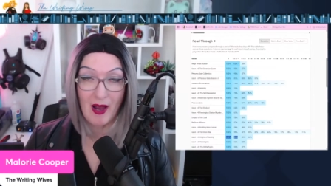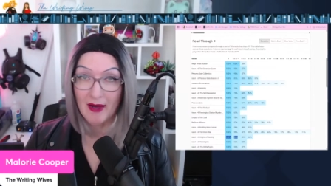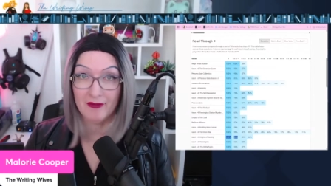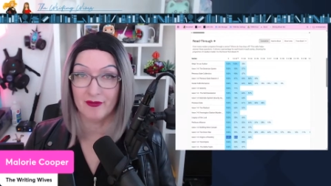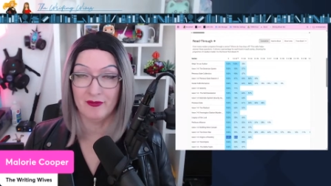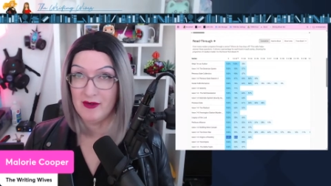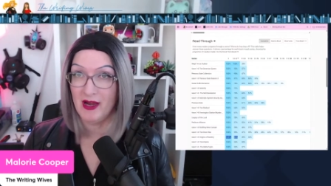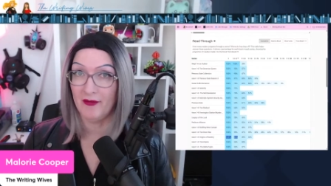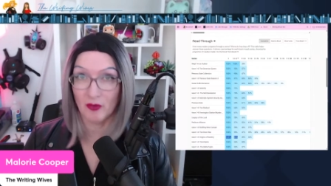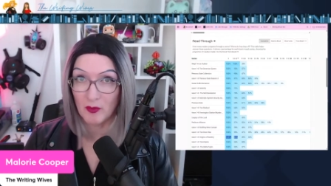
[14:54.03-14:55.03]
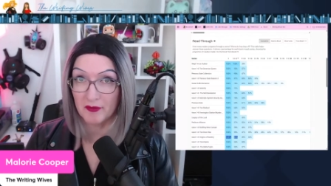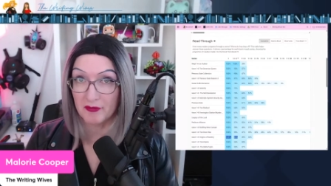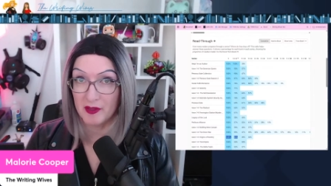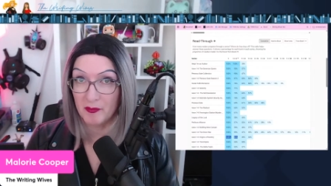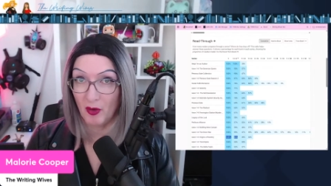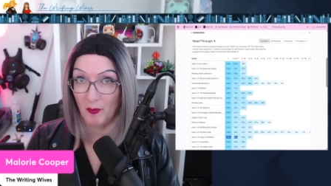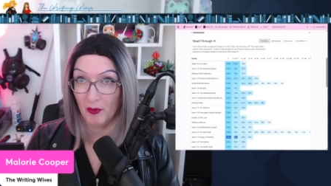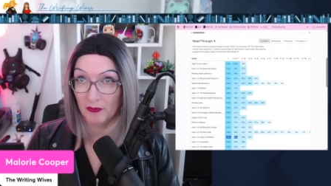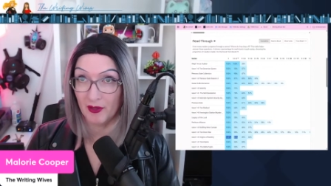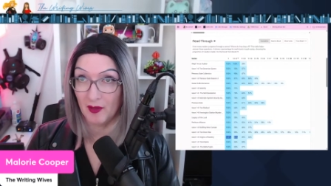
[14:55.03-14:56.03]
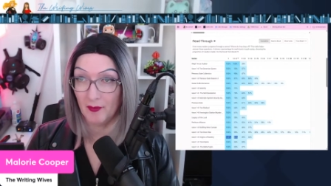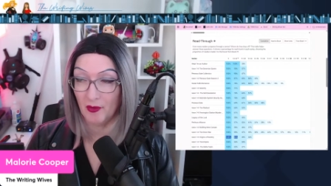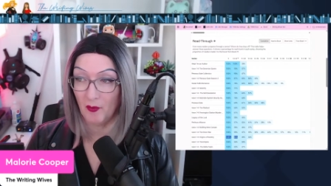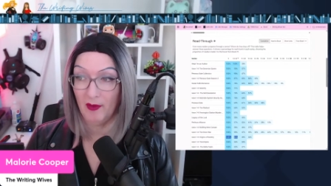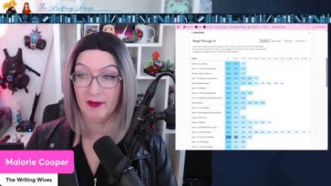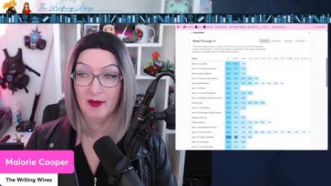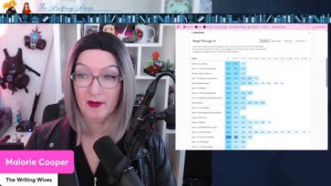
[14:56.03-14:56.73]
I've never run free promos on book one.